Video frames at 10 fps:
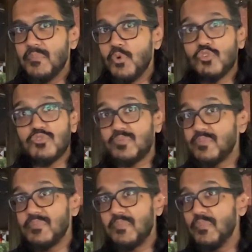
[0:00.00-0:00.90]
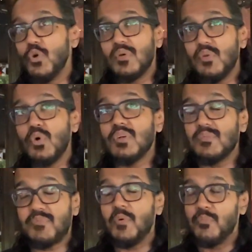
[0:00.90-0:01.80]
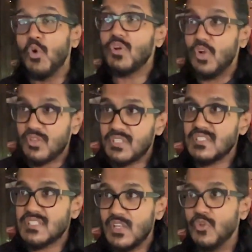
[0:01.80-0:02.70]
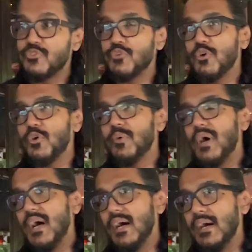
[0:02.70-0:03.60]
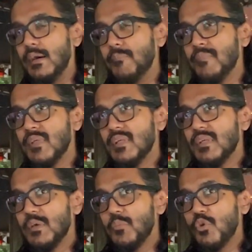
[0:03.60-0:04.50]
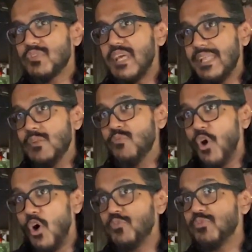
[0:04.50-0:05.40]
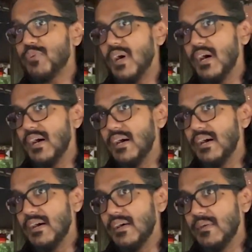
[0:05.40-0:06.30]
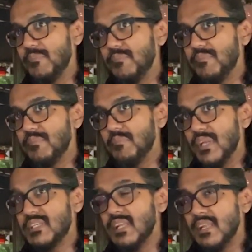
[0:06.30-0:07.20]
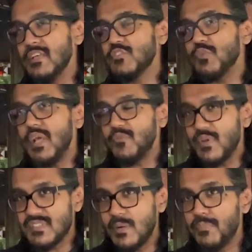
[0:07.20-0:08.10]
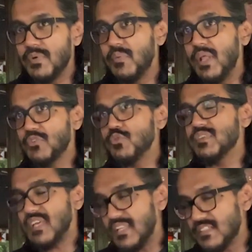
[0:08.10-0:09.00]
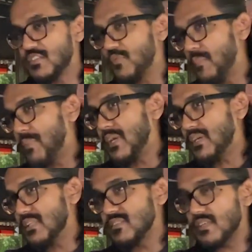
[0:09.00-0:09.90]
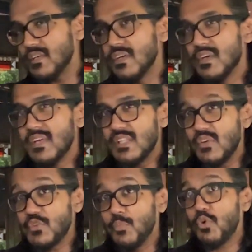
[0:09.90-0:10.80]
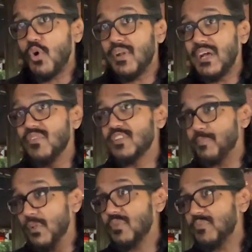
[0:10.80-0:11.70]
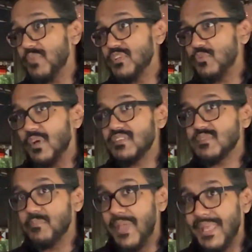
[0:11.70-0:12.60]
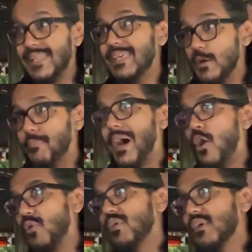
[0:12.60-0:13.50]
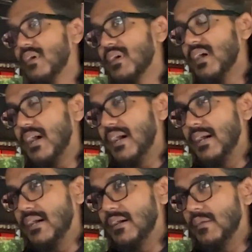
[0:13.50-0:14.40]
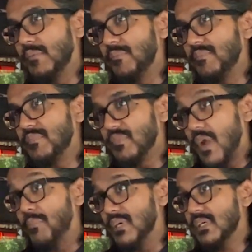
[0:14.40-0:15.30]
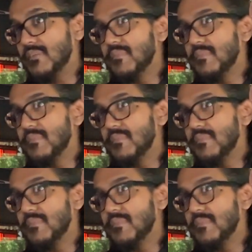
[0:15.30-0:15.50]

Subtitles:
books from local authors, and also books that involve Malaysian Indians. For example, when I was doing Skeletons of Empire, there was a book called Devil's Milk, which was mainly about rubber.